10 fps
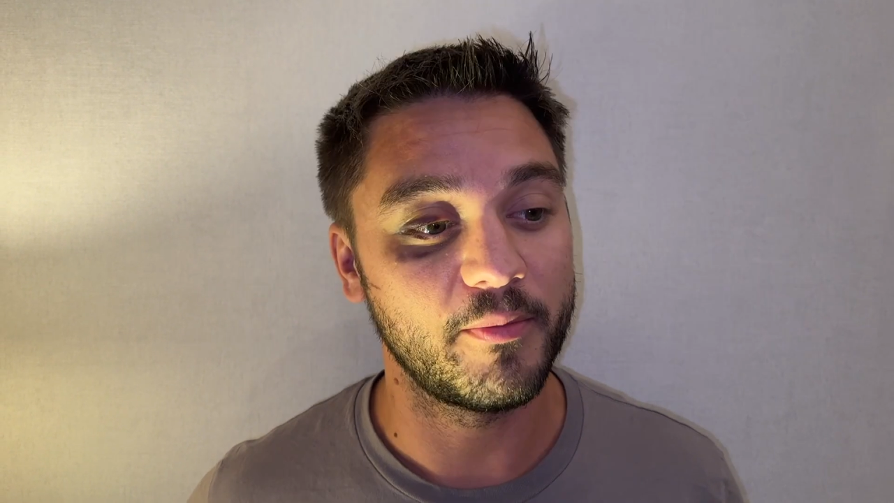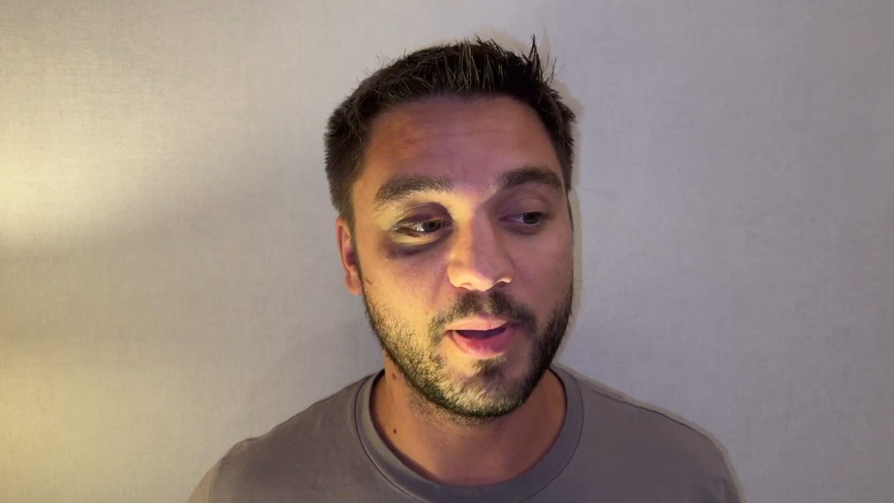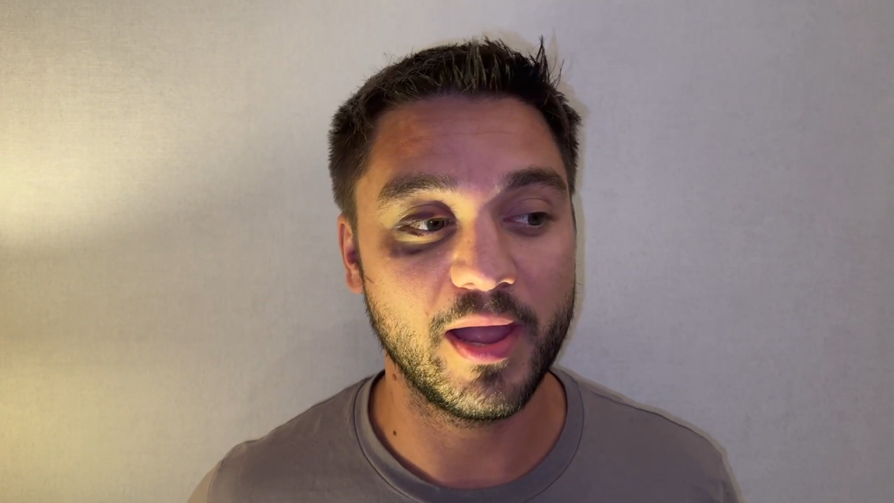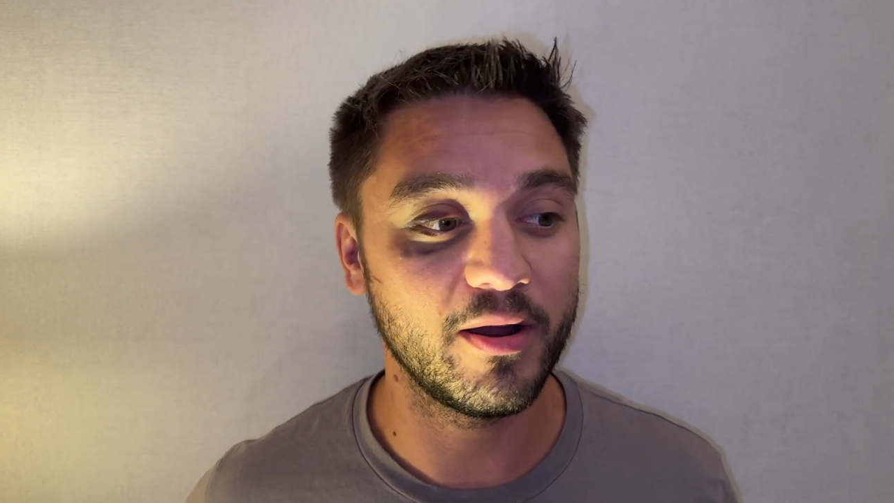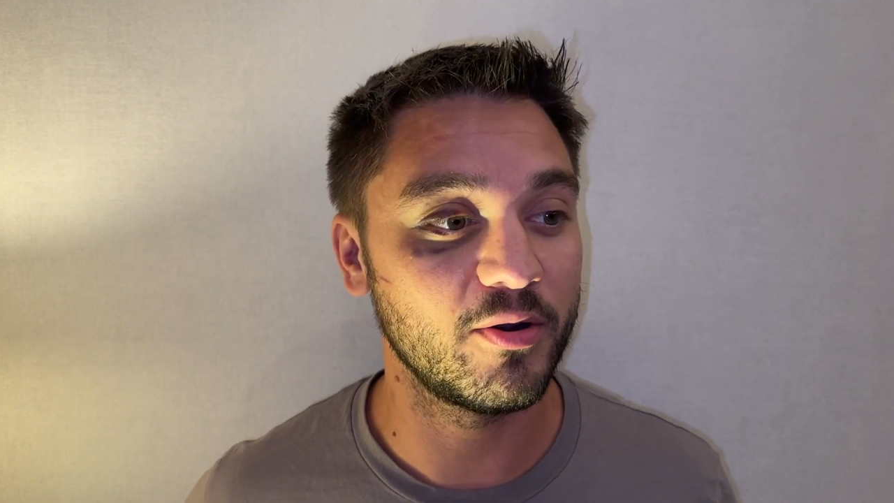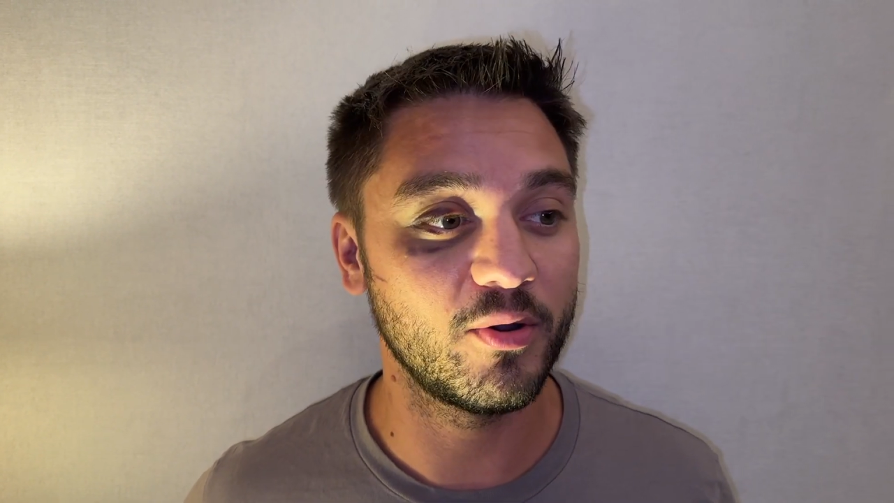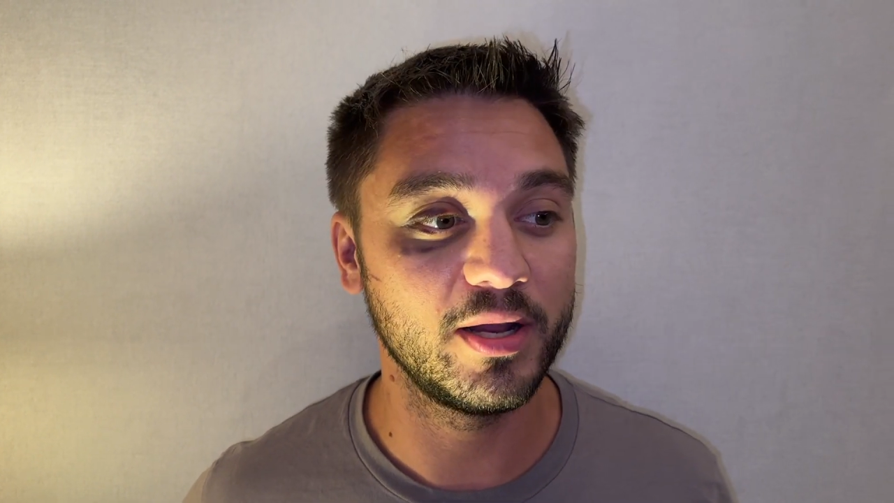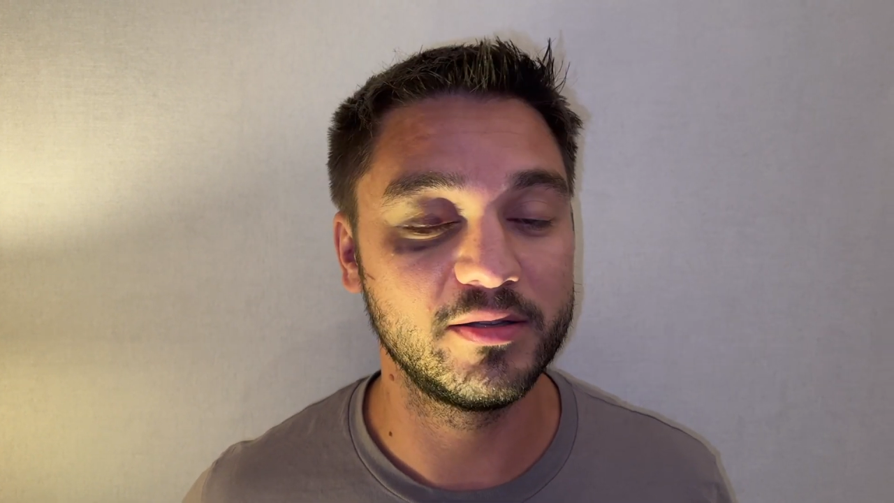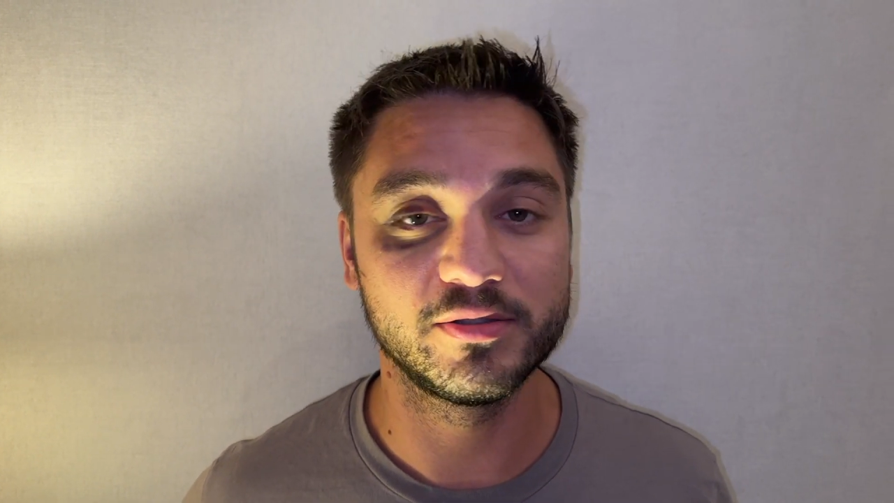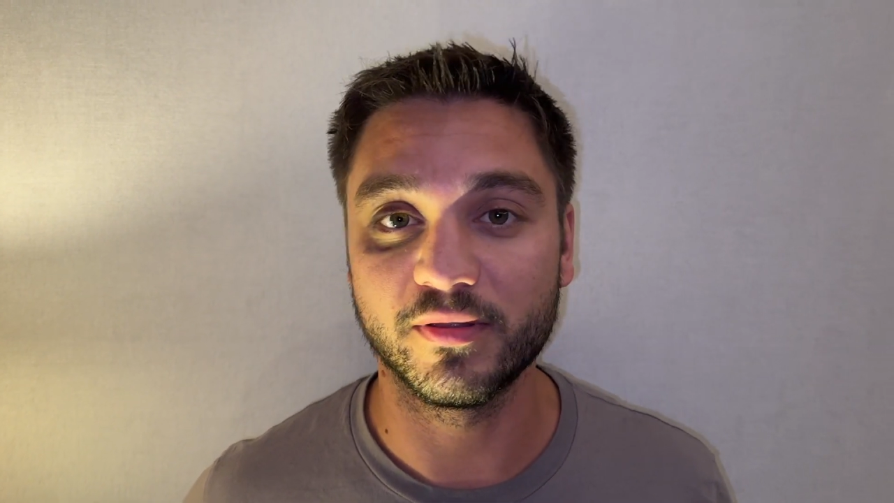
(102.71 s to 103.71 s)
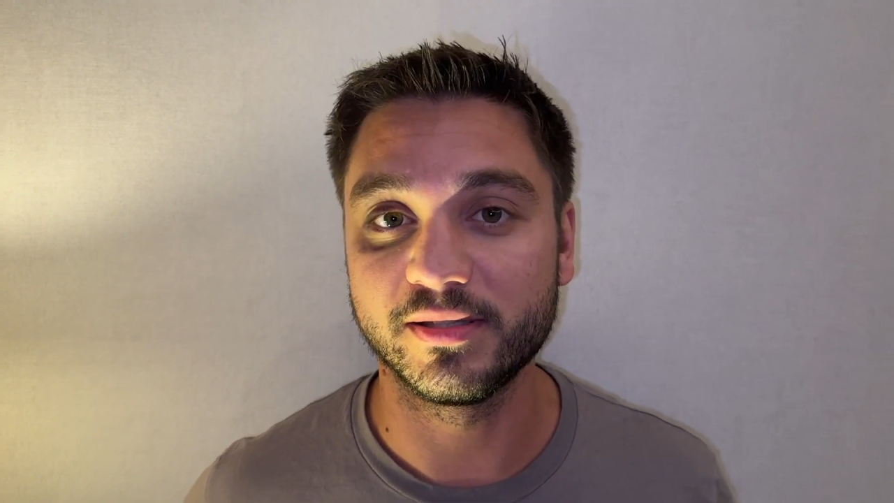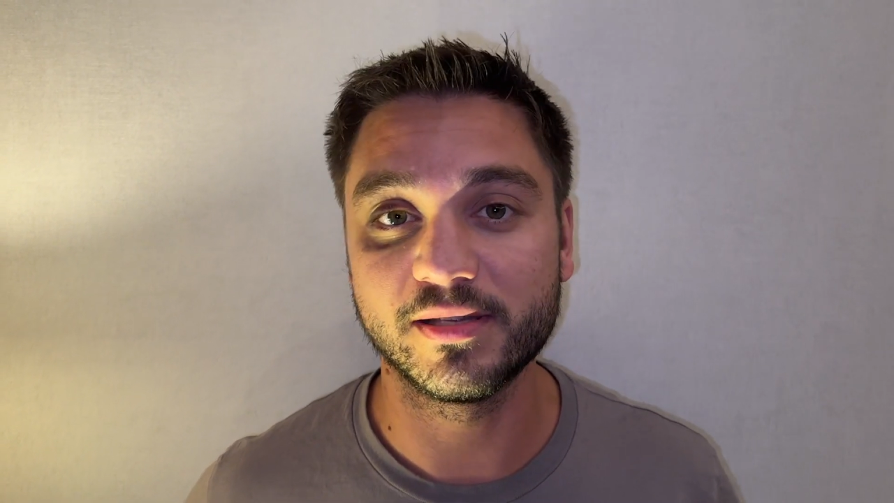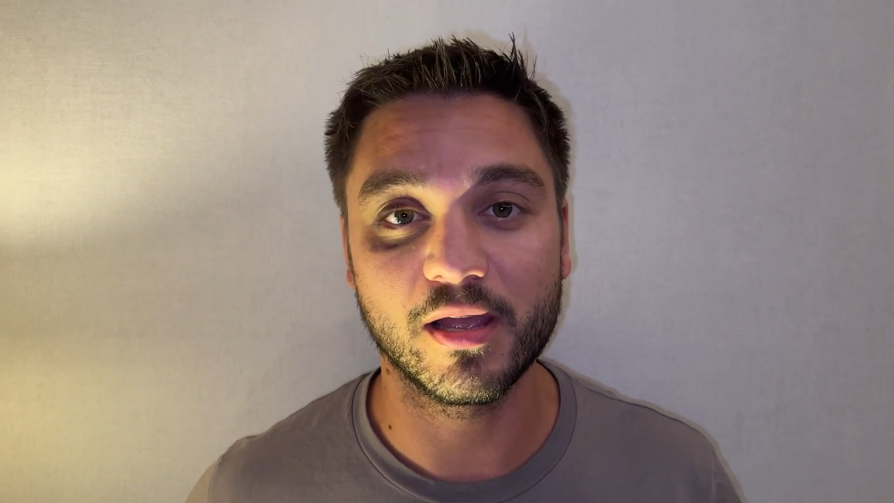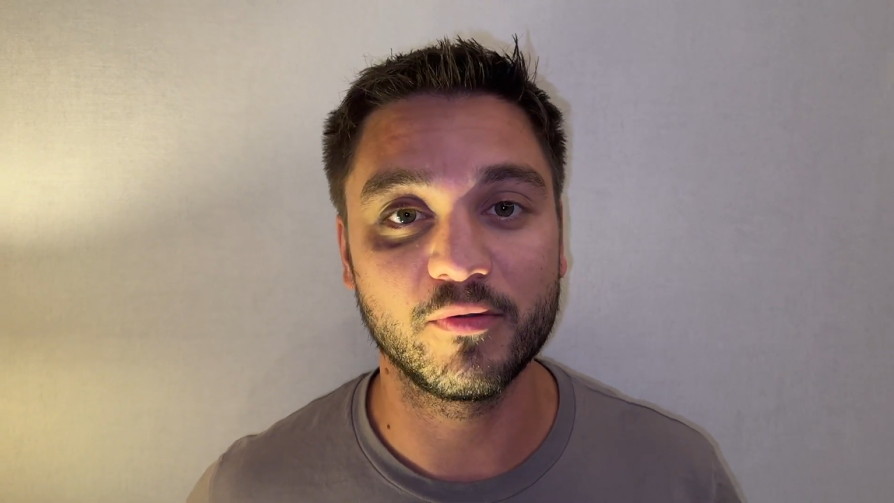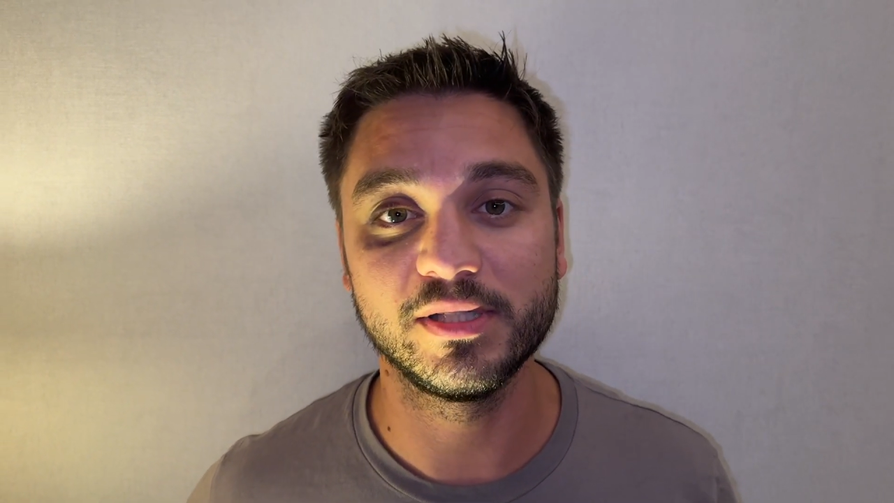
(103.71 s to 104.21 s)
I'm paranoid. So the
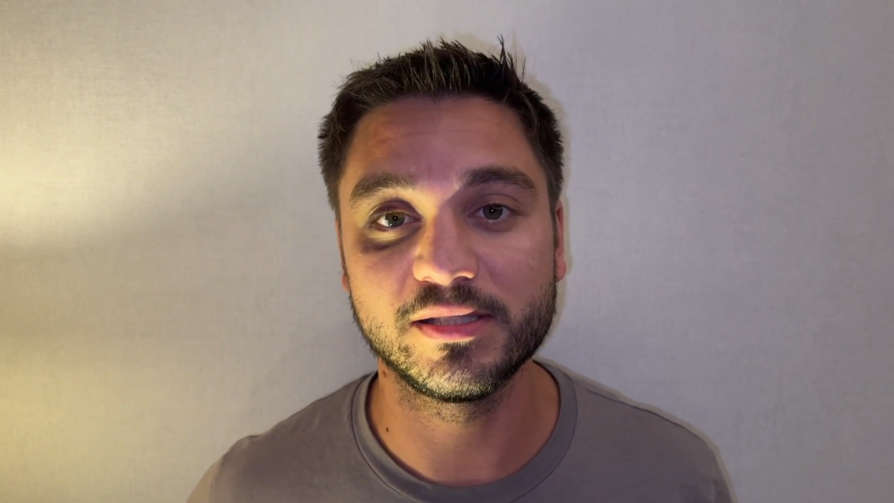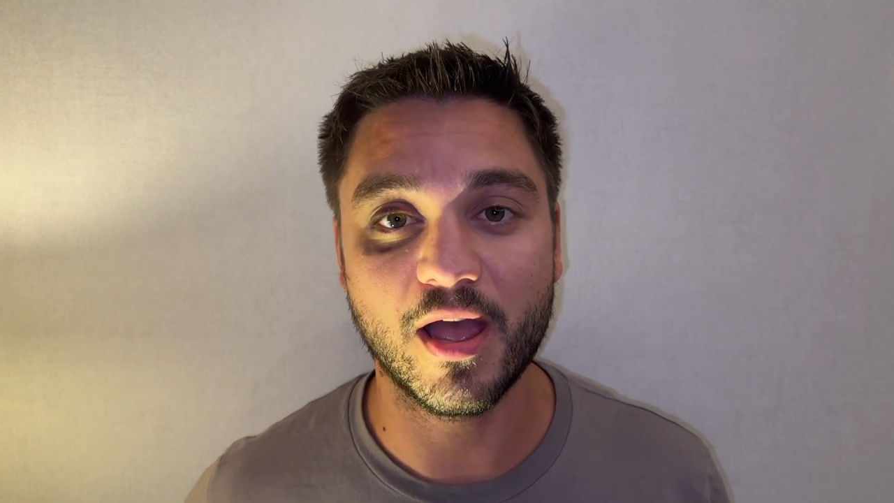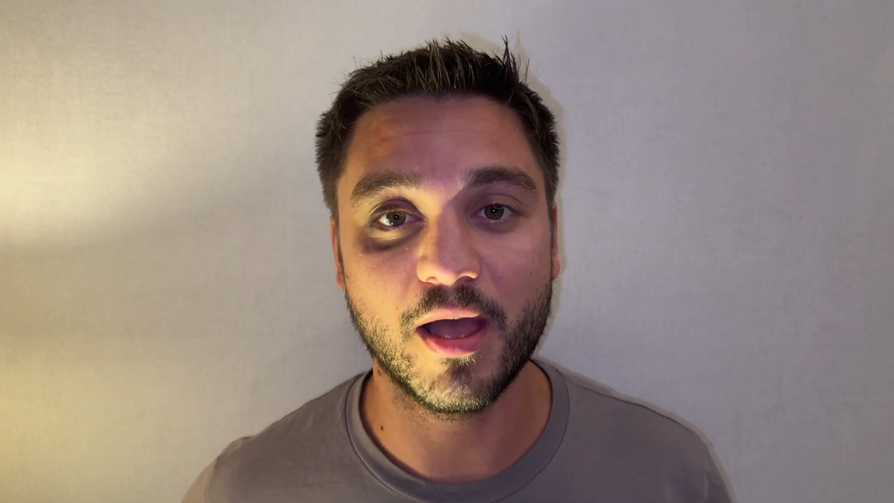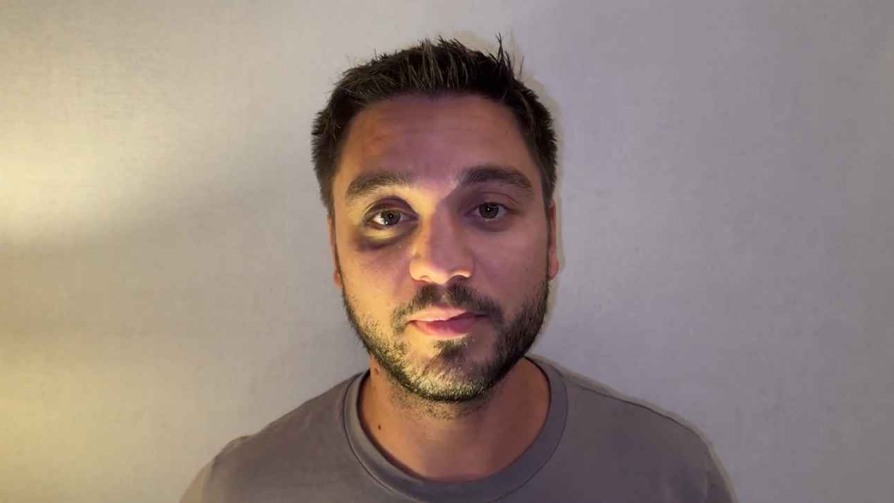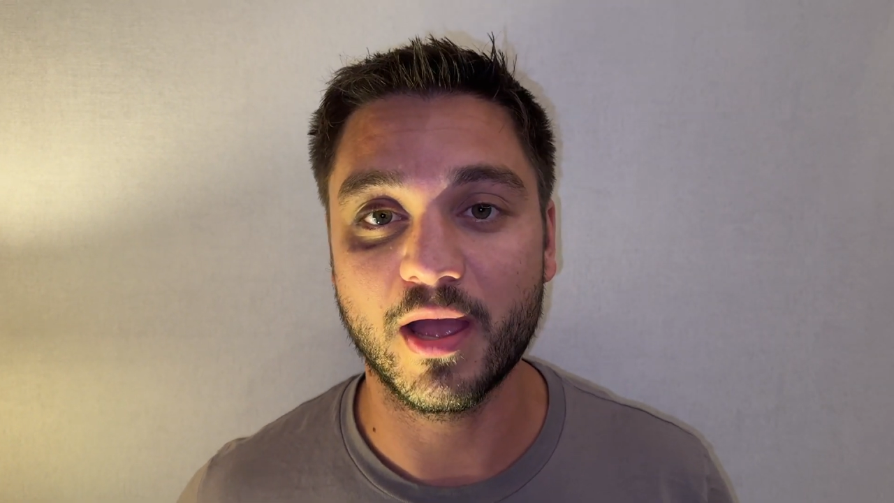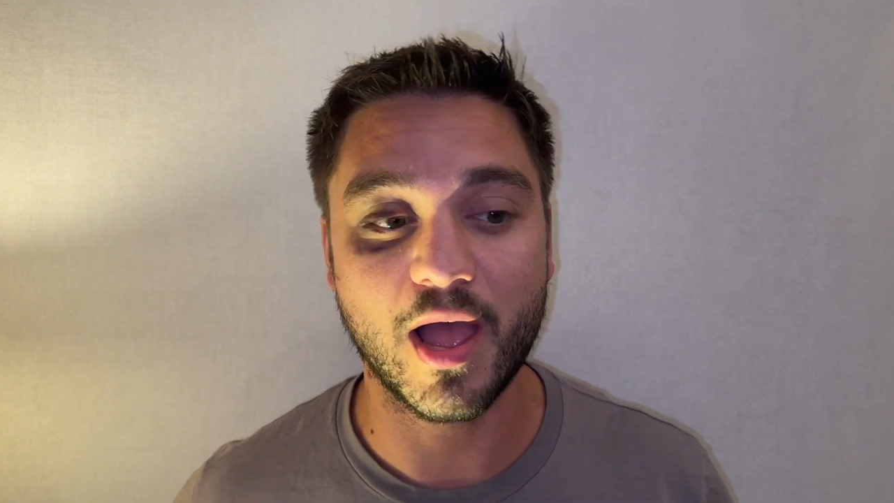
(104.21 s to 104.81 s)
second we stopped,